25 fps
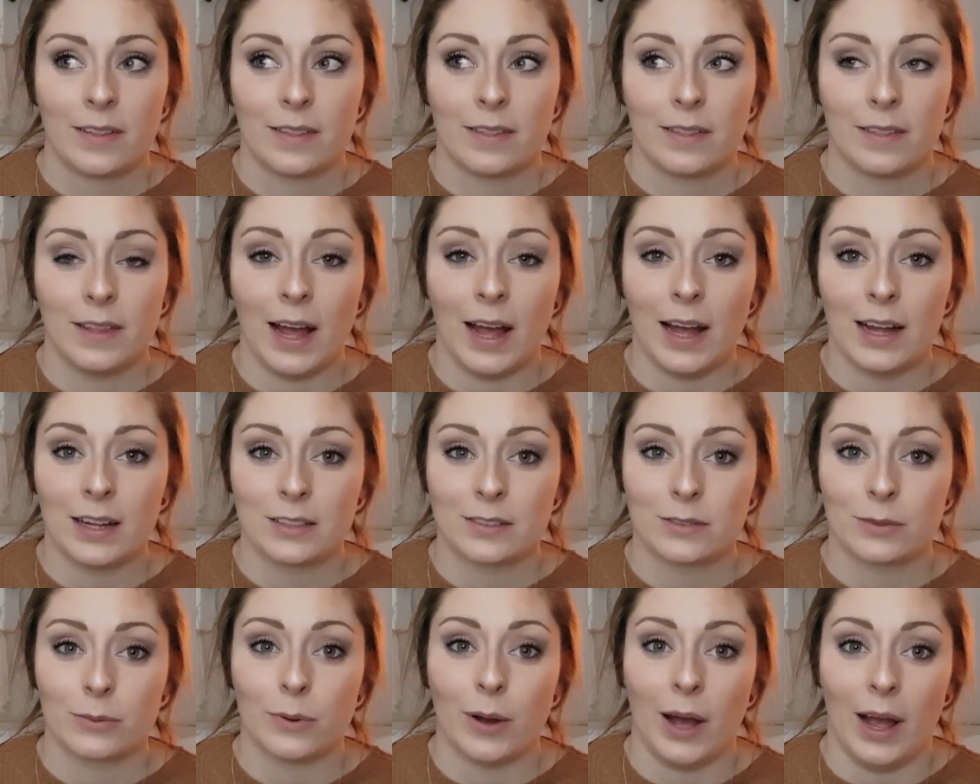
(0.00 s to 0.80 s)

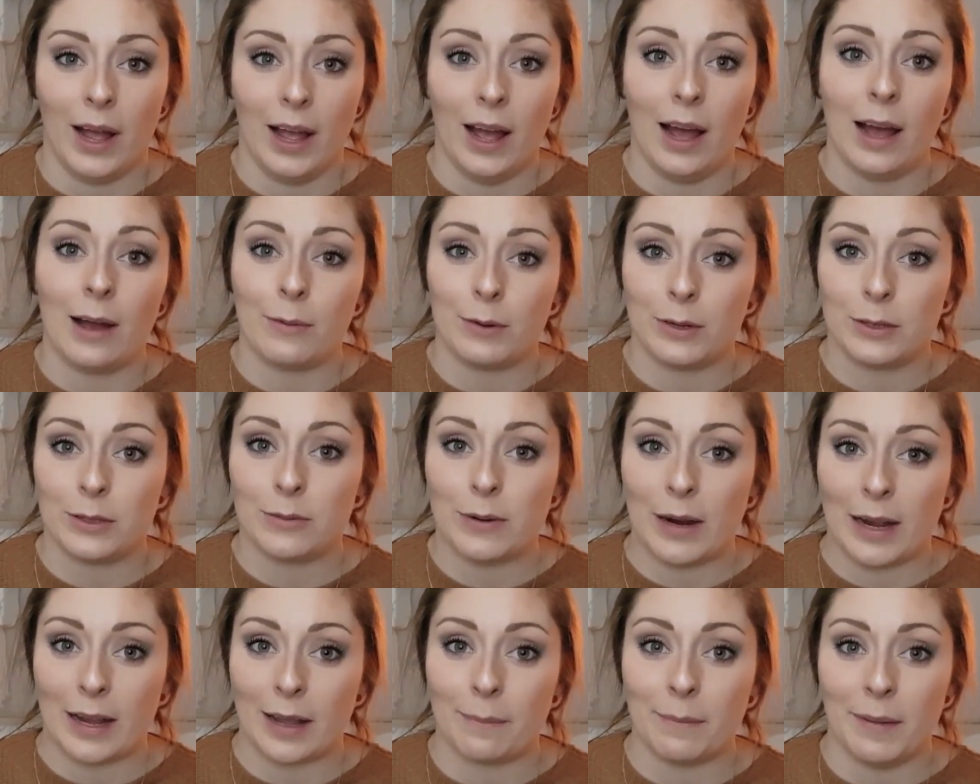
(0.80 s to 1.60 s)
that's why I would
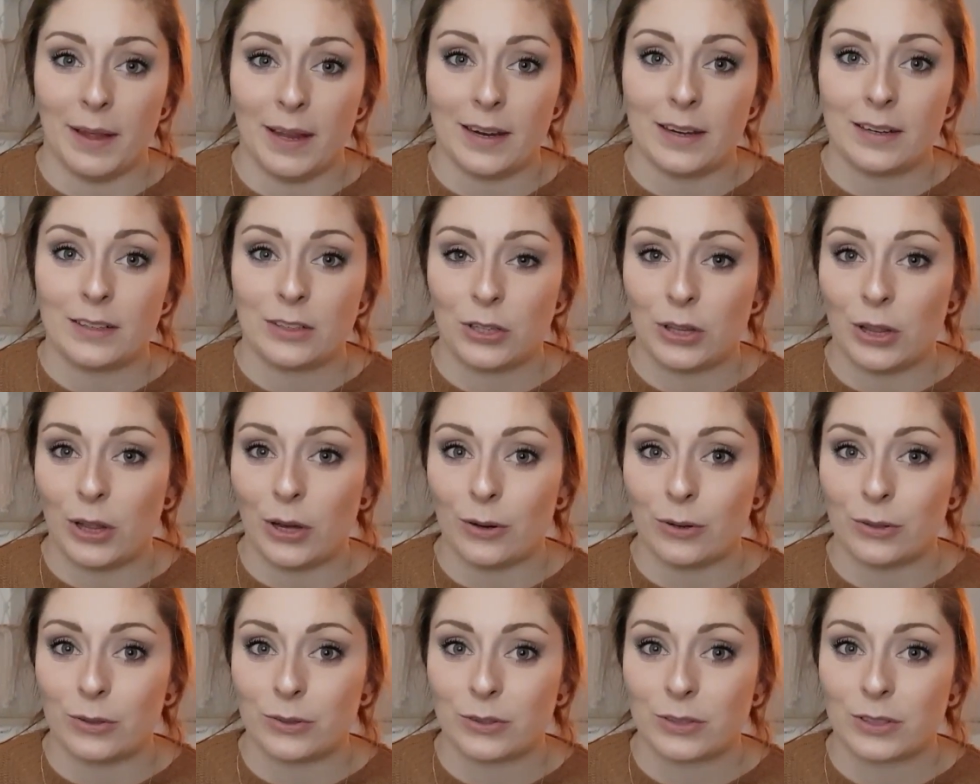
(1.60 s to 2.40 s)
recommend it to
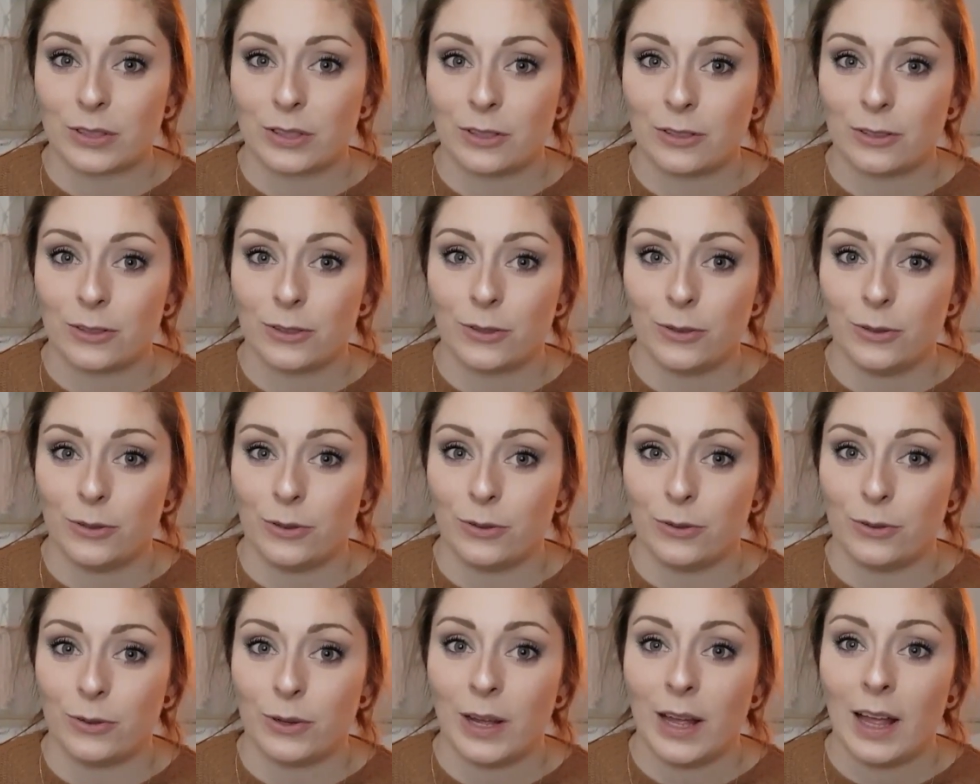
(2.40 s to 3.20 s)
those
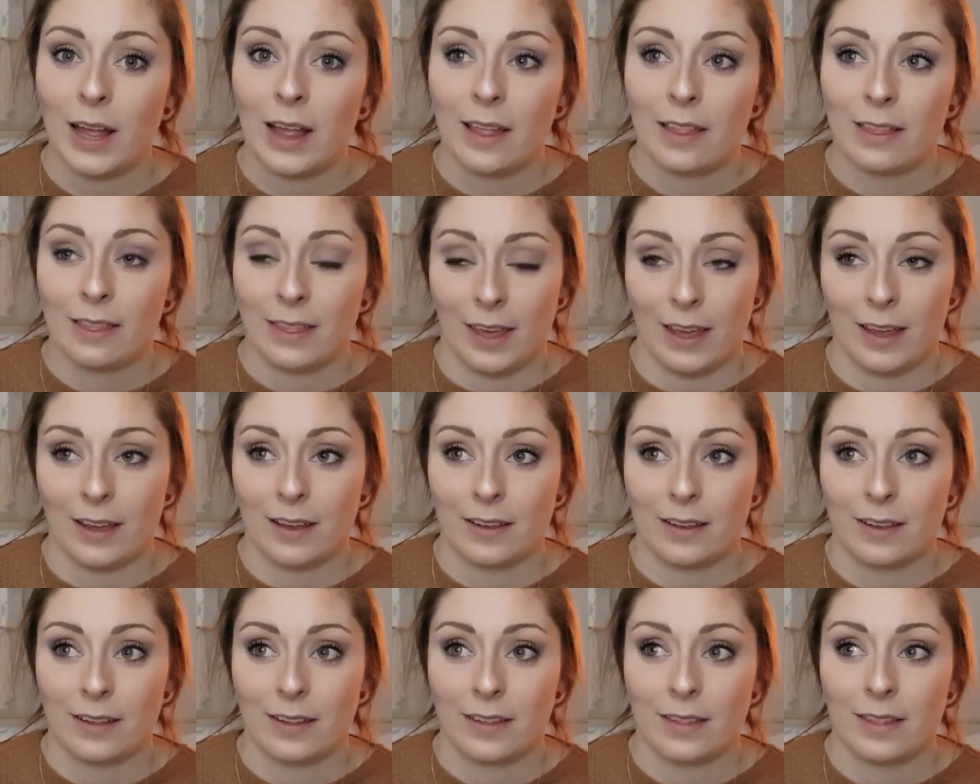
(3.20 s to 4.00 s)
who think
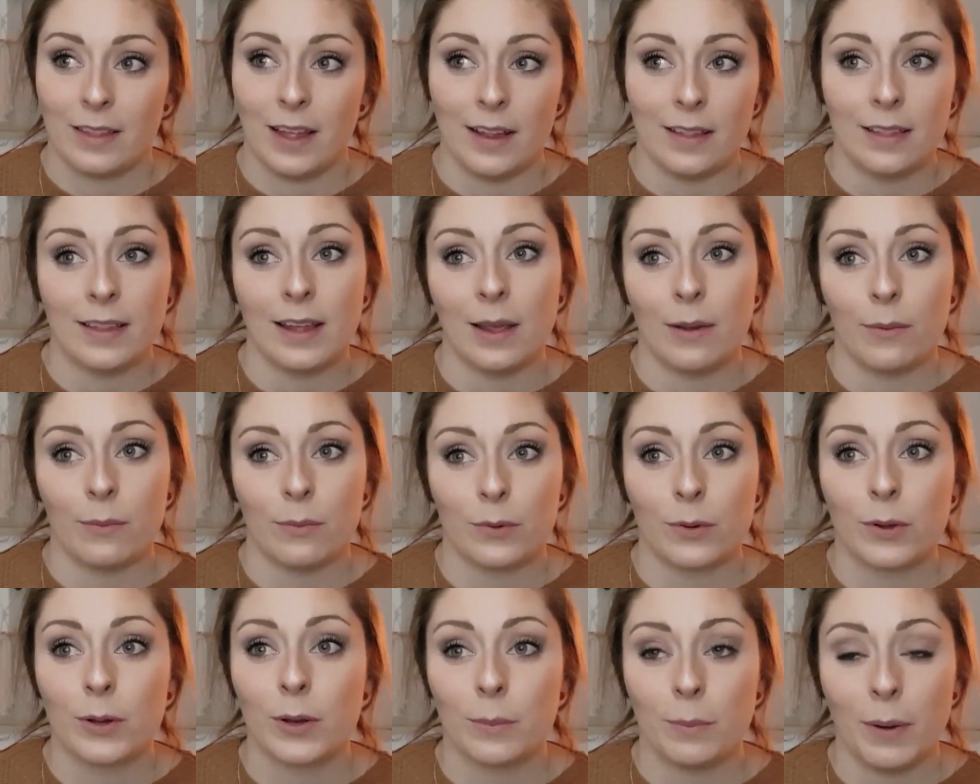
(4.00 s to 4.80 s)
that they
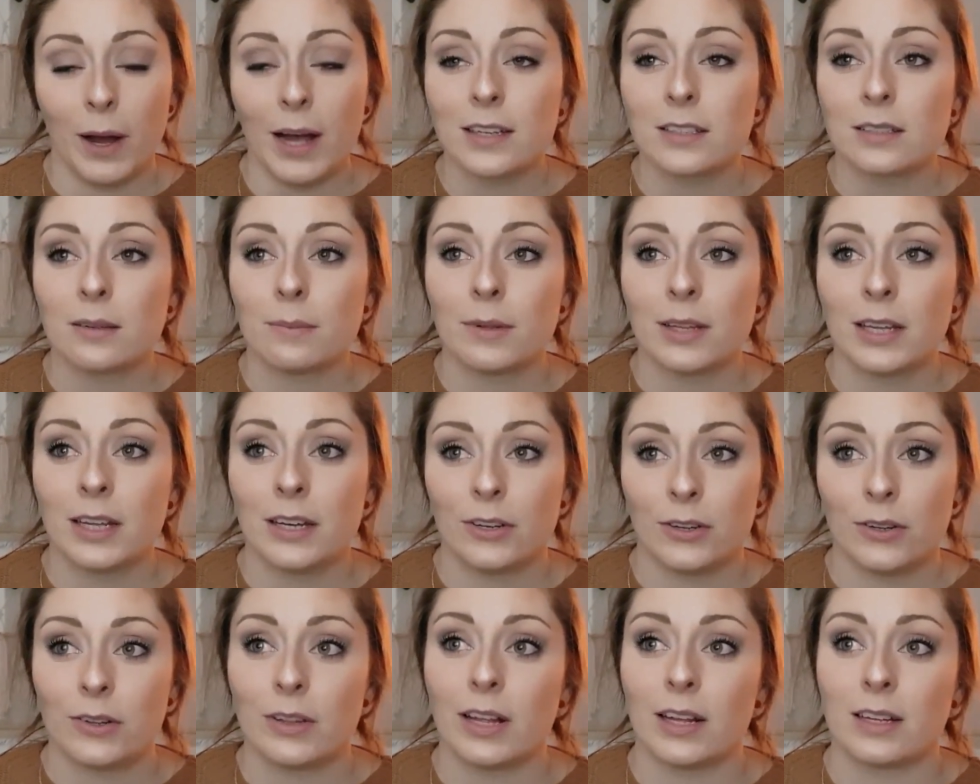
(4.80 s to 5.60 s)
could possibly
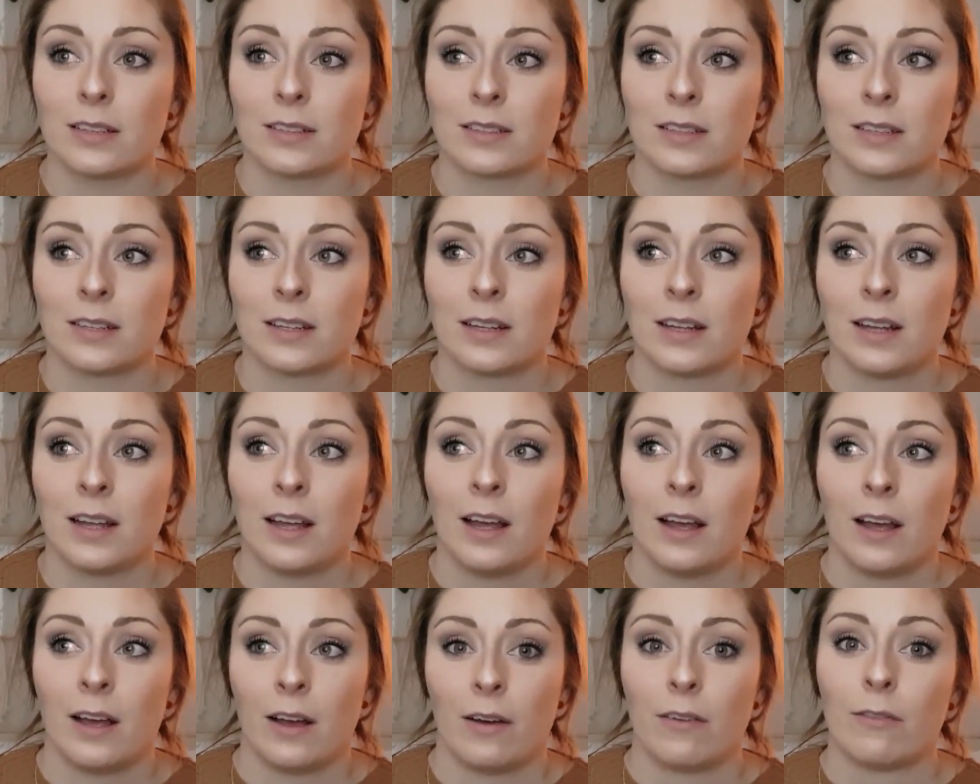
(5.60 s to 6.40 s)
do this
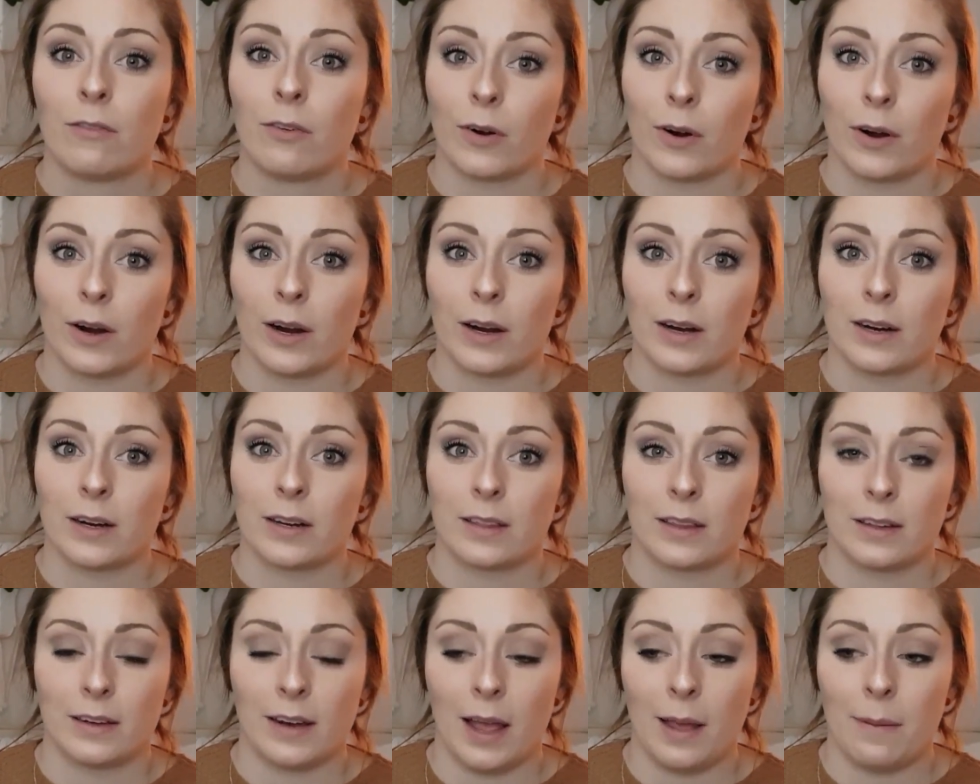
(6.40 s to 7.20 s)
for
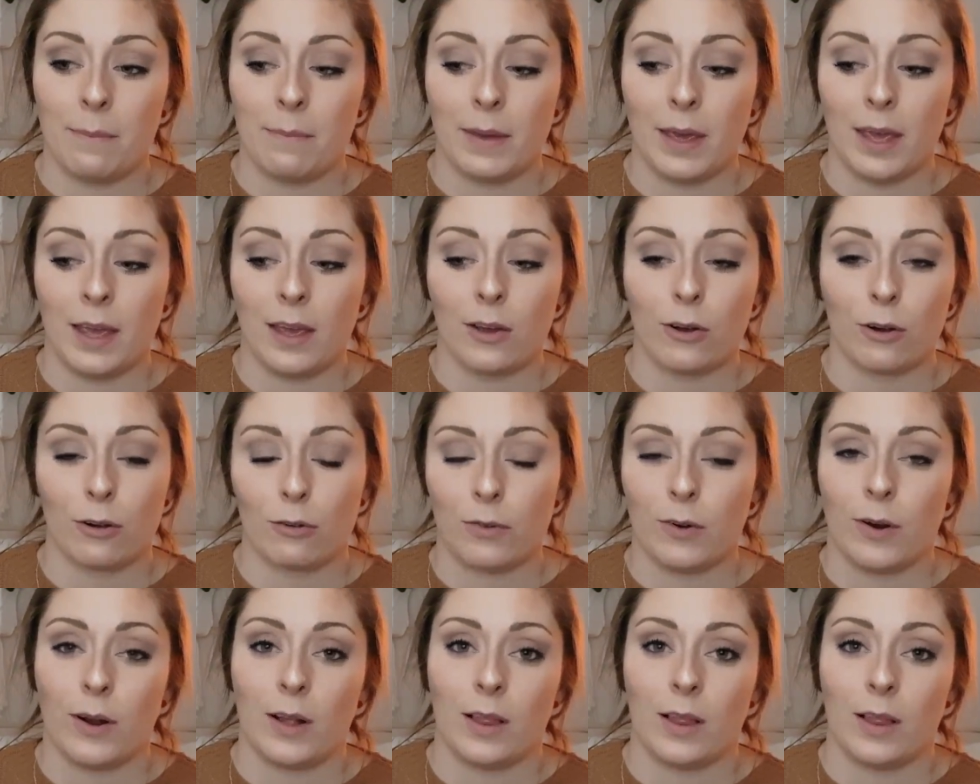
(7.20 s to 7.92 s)
the time being or for